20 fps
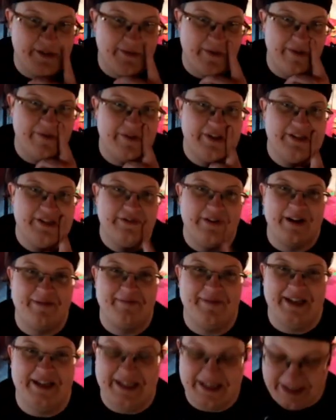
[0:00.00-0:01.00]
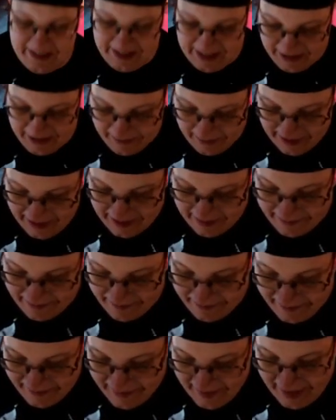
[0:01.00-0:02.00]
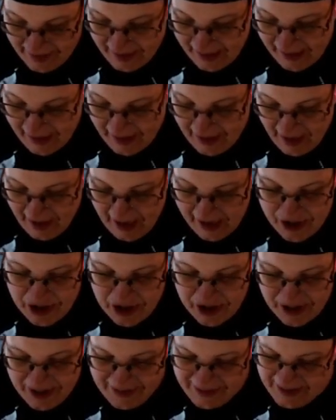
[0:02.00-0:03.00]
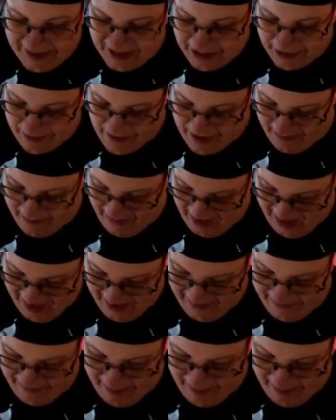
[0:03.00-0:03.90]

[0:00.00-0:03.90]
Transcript: one was fun because this one might have